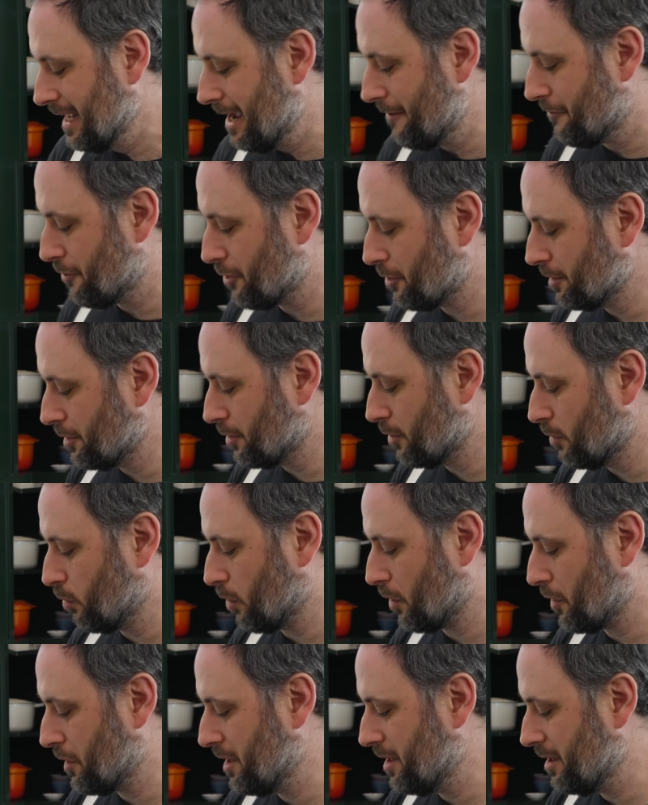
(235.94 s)
If you're a little
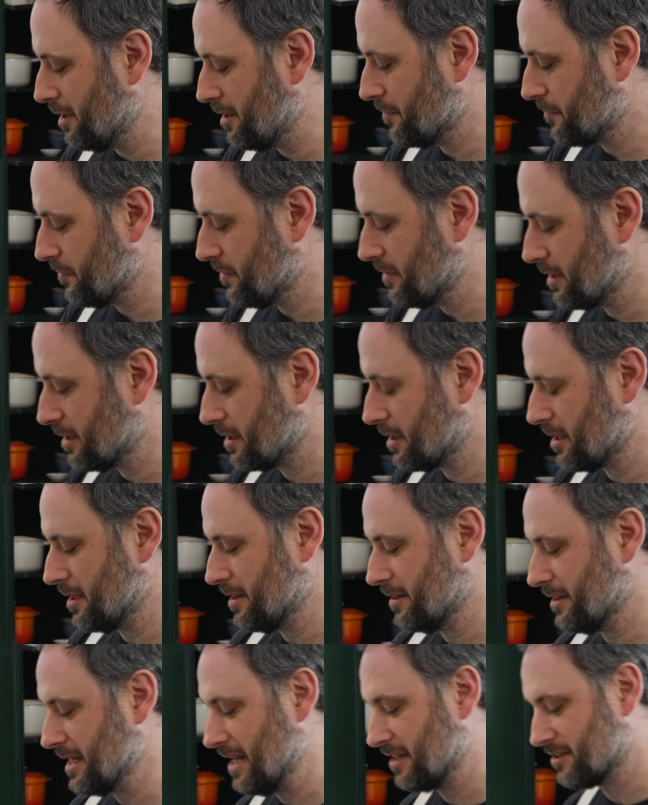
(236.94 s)
worried
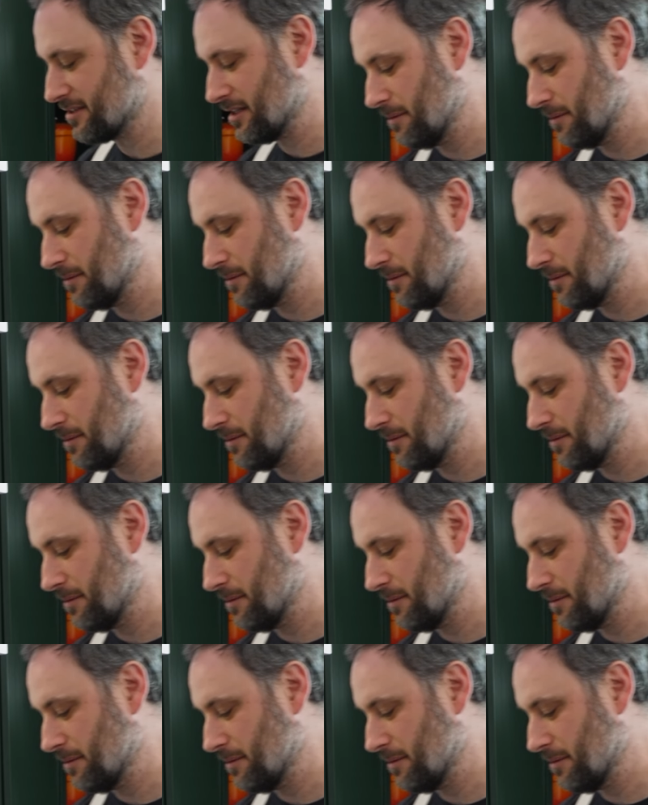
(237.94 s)
that it's